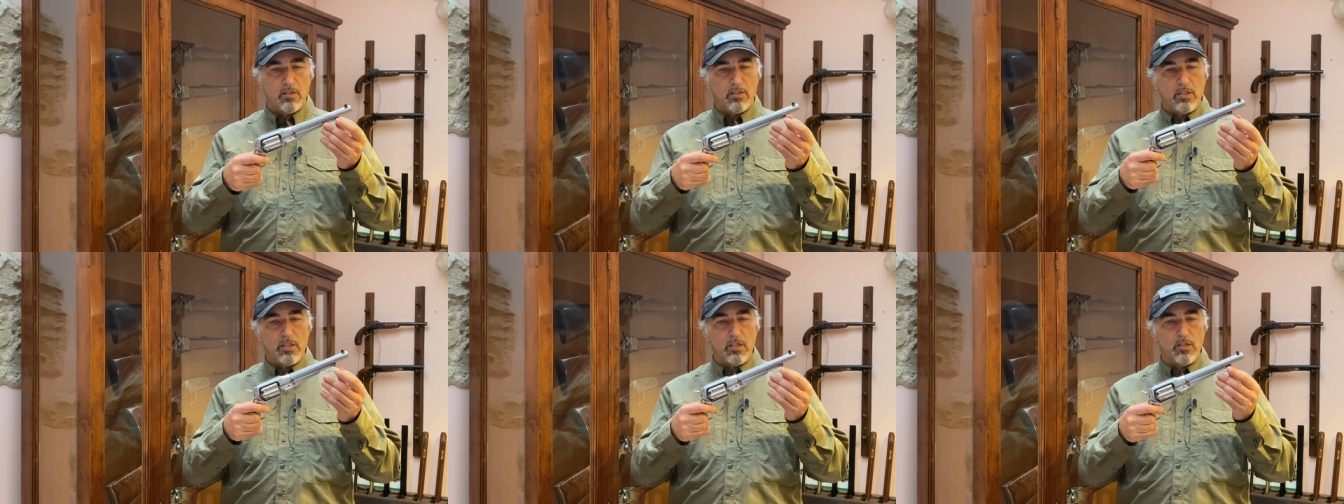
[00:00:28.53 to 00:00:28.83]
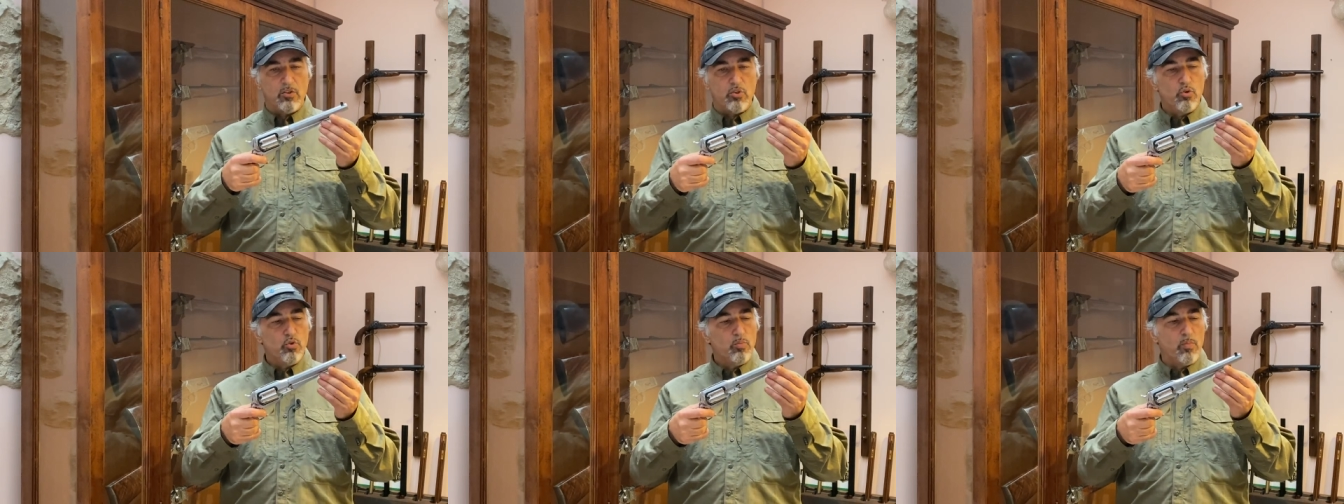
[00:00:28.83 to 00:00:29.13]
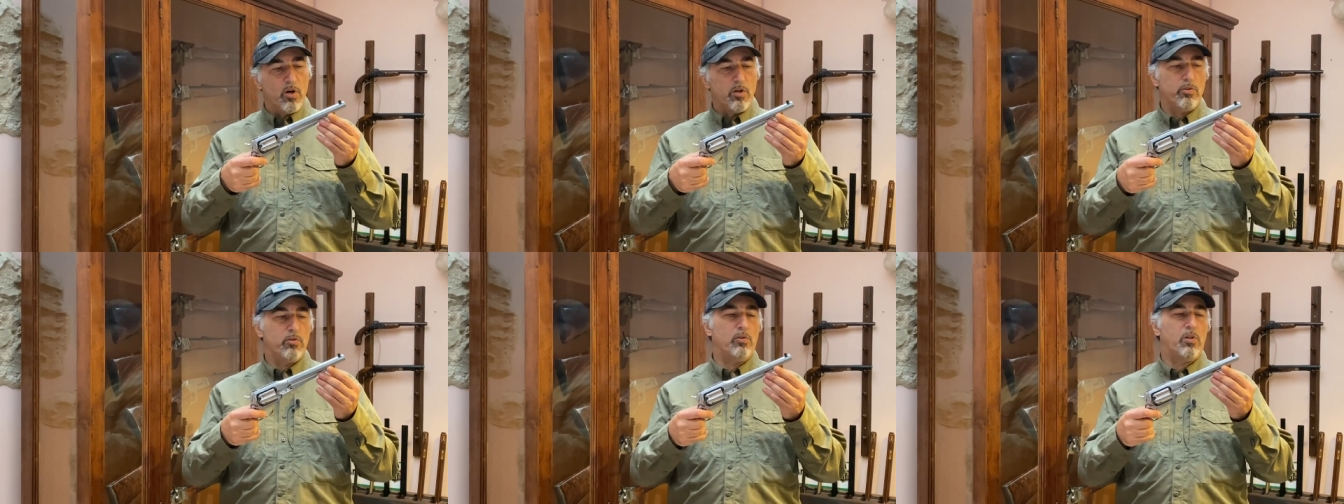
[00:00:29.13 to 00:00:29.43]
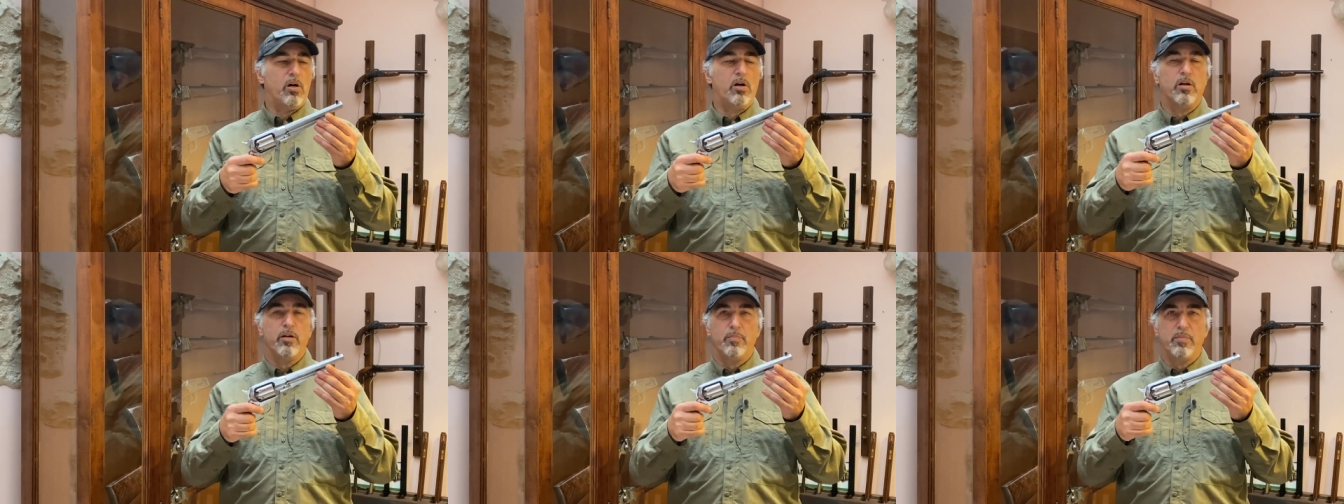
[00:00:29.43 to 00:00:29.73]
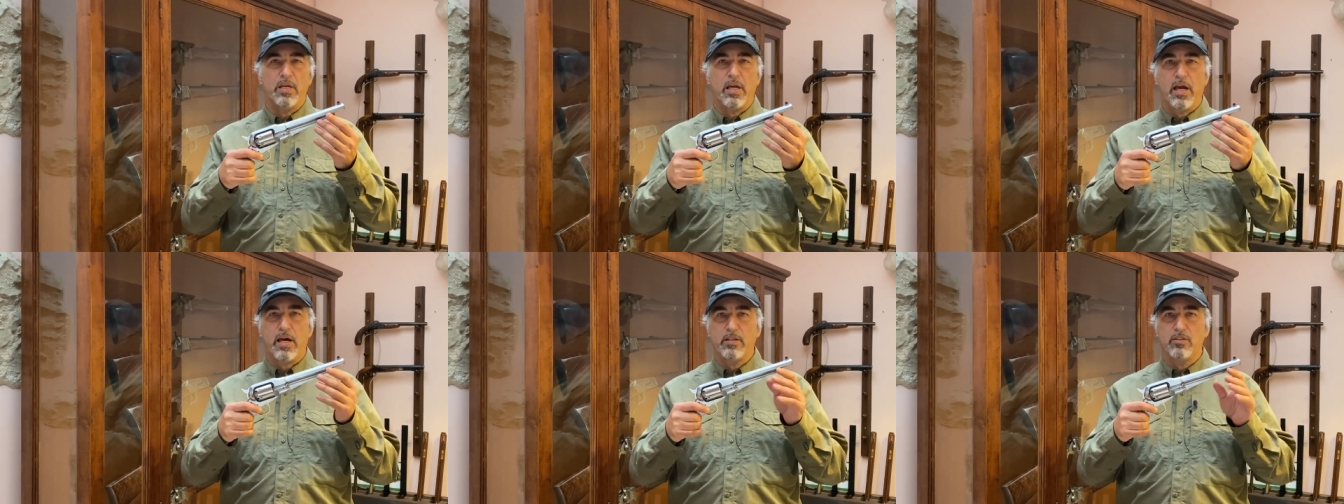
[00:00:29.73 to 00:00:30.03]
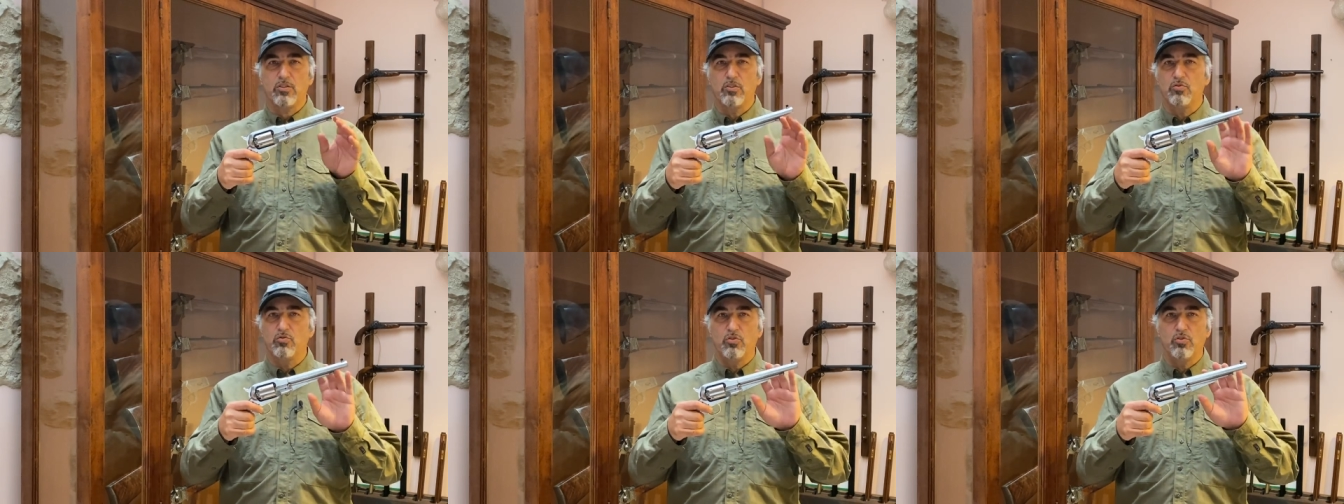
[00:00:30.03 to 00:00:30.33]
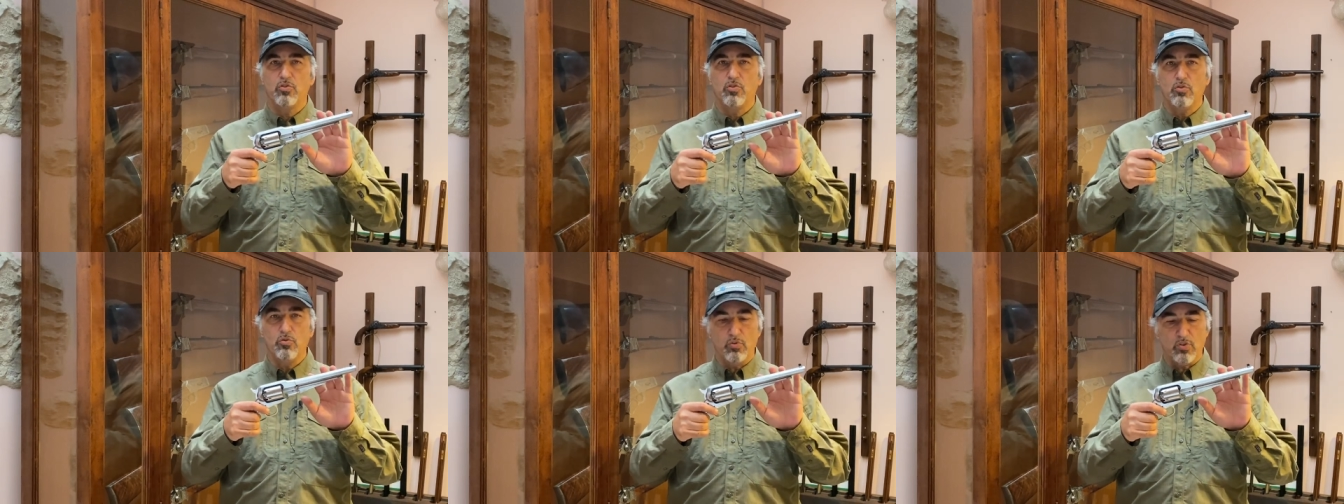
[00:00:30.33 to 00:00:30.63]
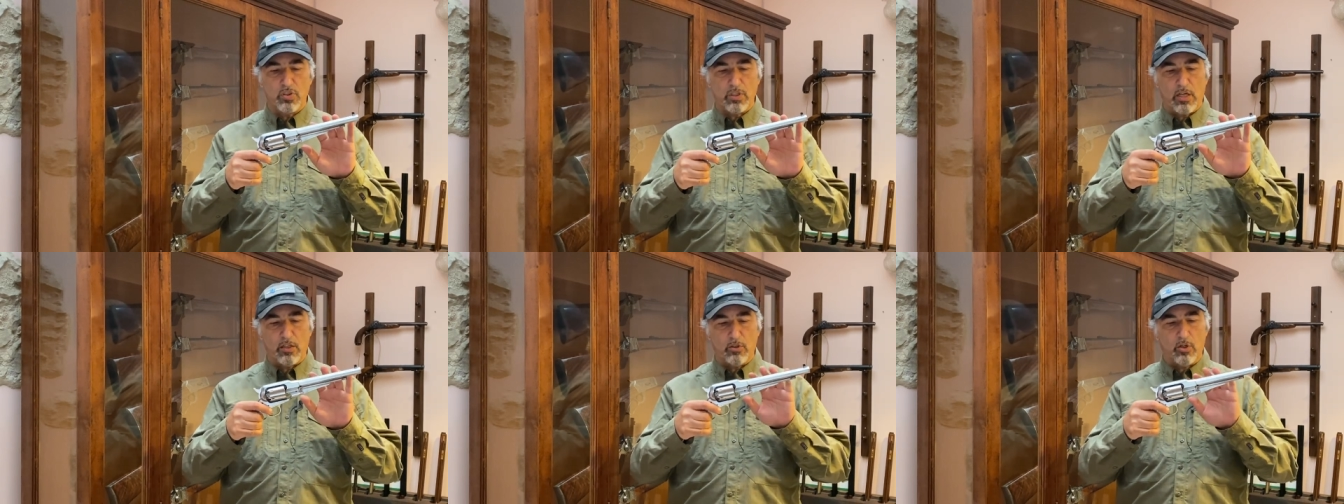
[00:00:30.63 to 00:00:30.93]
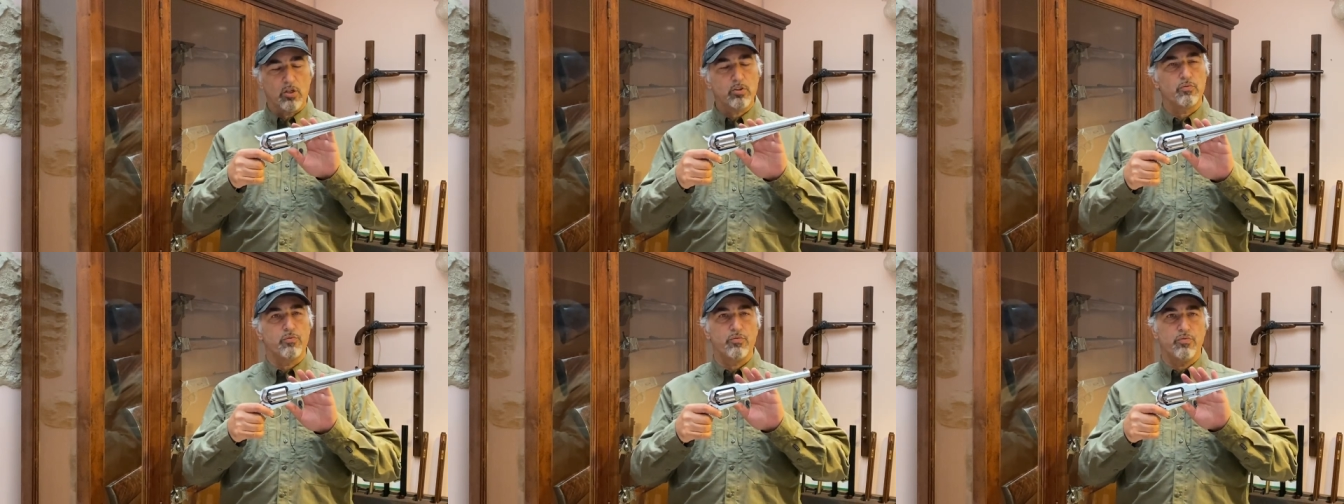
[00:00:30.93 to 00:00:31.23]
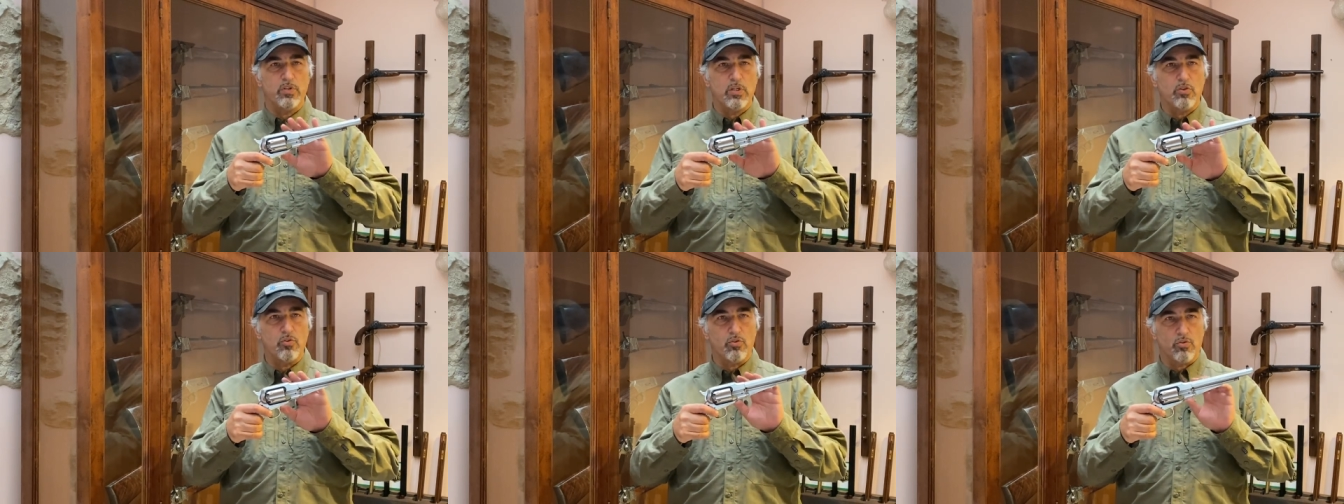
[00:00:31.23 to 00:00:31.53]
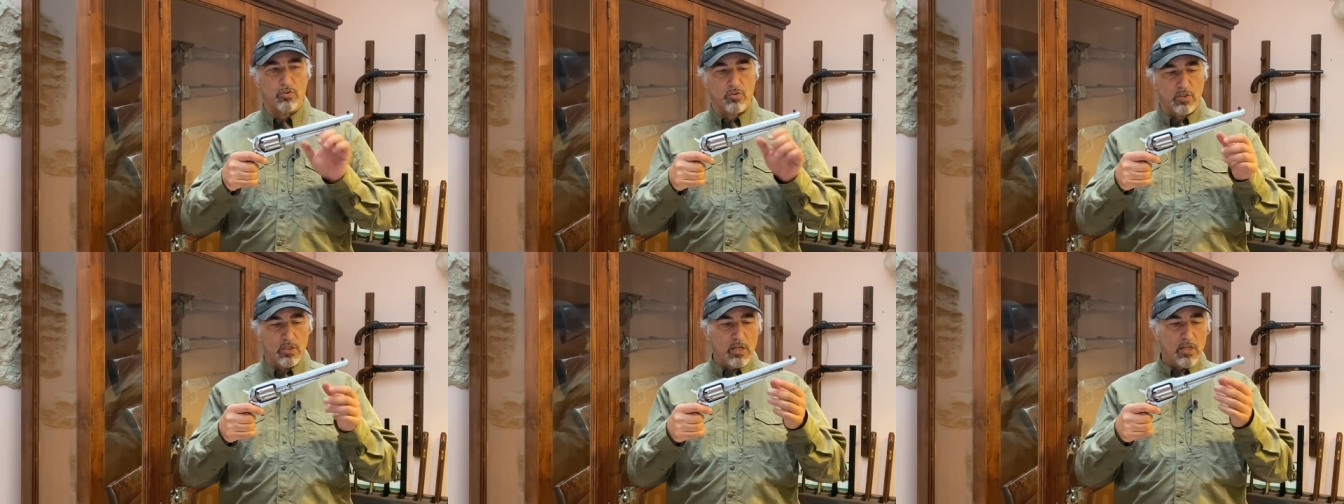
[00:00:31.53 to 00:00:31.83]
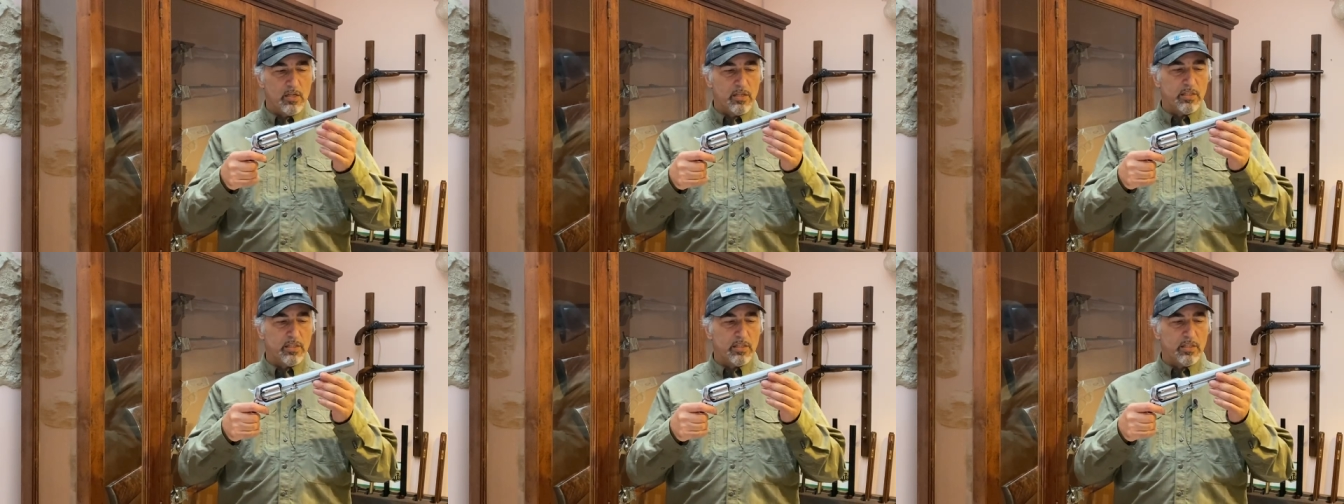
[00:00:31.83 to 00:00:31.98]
the new model army has introduced a lot of features